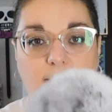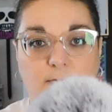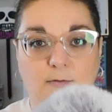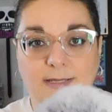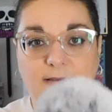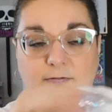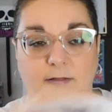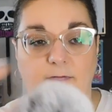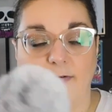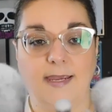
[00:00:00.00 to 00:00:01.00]
really
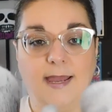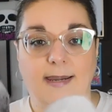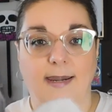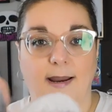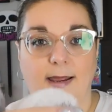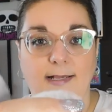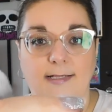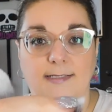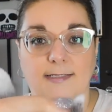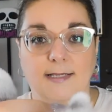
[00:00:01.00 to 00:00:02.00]
fluffy and
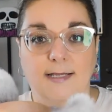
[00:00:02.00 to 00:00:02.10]
nice.